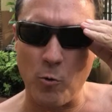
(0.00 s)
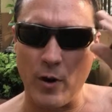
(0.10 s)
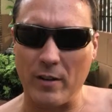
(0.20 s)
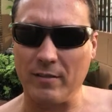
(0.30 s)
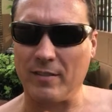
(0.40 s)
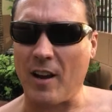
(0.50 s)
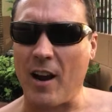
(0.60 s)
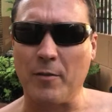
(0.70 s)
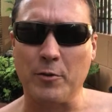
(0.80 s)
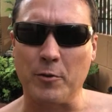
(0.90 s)
quick
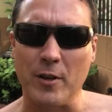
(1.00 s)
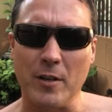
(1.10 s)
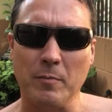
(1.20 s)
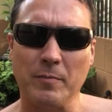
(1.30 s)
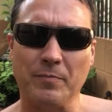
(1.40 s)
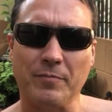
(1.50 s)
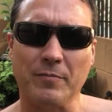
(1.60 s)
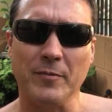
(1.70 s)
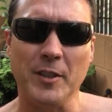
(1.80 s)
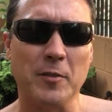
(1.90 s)
live stream.
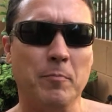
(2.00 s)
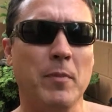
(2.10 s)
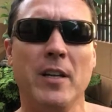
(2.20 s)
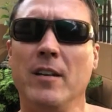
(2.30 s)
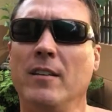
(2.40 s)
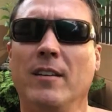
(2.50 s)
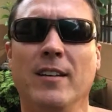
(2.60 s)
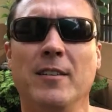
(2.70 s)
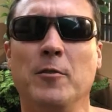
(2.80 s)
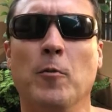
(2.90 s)
Just me
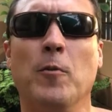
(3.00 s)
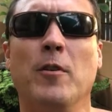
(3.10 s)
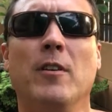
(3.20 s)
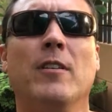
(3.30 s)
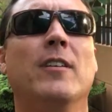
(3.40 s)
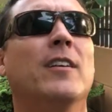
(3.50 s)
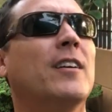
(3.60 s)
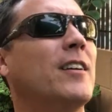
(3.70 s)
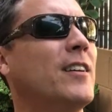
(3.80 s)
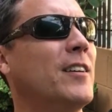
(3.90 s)
enjoying
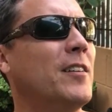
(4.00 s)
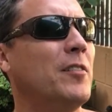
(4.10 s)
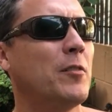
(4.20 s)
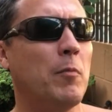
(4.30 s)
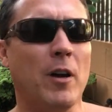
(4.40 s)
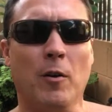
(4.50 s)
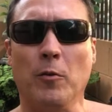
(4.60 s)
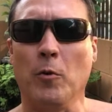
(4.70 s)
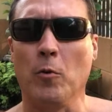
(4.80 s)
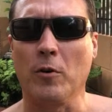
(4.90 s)
some
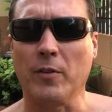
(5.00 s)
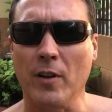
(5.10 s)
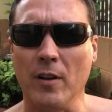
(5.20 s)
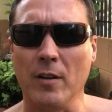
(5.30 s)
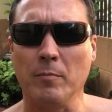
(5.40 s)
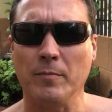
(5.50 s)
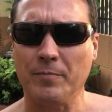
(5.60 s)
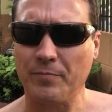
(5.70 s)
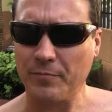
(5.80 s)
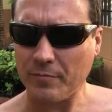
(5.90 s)
outdoor time.
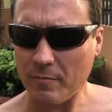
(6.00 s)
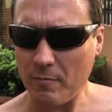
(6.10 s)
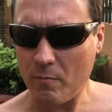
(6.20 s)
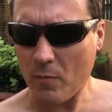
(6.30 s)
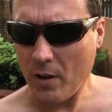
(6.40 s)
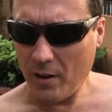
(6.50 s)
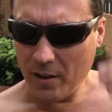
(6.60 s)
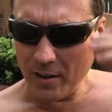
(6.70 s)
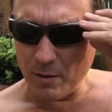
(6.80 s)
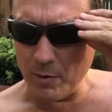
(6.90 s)

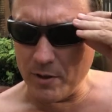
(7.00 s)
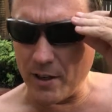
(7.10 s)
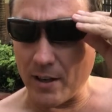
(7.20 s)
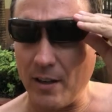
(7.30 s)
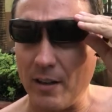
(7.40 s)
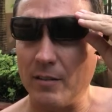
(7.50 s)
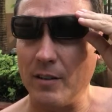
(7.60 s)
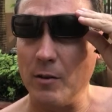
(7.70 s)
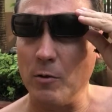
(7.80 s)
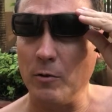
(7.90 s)
Let me check in and
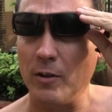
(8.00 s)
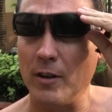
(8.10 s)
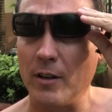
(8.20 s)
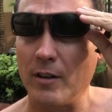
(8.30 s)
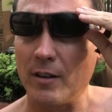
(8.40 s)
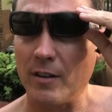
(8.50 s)
see who's here.